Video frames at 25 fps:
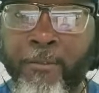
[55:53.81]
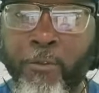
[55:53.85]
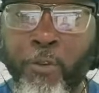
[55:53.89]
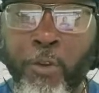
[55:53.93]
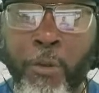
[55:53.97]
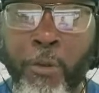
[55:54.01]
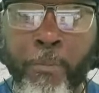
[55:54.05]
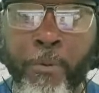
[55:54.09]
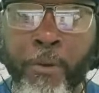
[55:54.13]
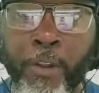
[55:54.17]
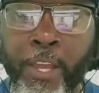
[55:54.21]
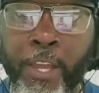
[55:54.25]

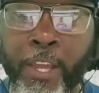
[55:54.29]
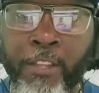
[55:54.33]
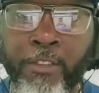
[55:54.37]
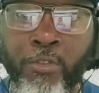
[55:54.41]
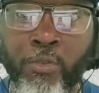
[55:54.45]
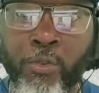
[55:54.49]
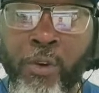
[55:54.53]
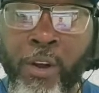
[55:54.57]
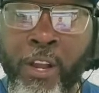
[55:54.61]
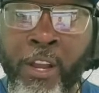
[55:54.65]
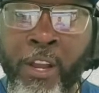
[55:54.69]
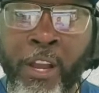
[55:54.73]
These
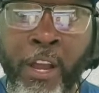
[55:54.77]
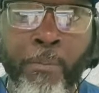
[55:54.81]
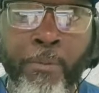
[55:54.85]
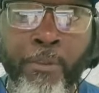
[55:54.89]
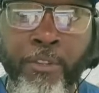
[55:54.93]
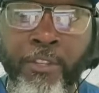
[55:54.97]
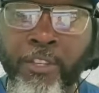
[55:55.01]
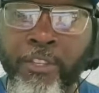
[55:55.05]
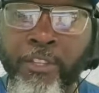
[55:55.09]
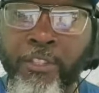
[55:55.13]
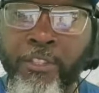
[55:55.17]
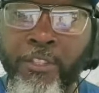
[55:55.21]
comments, like,
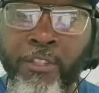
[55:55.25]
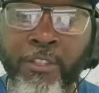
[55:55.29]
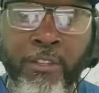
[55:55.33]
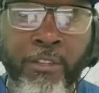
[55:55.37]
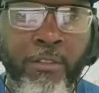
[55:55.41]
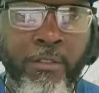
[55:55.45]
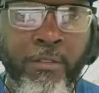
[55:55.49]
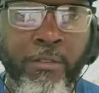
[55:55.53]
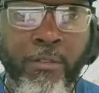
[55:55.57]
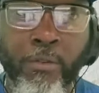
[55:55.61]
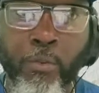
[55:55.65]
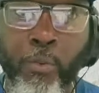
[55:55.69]
we played
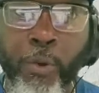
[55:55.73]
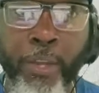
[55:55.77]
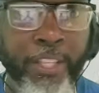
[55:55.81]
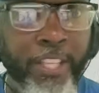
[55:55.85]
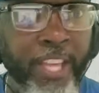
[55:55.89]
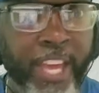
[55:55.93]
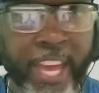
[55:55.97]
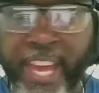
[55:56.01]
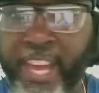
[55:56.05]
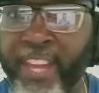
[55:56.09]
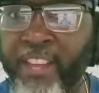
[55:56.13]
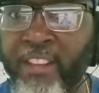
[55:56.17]
to our
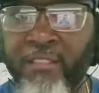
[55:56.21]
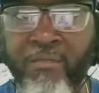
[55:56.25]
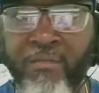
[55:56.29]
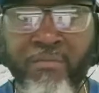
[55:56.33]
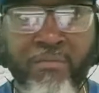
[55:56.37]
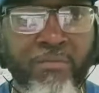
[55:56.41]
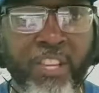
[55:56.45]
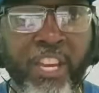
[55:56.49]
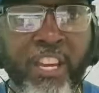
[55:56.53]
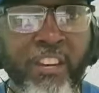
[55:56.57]
competition.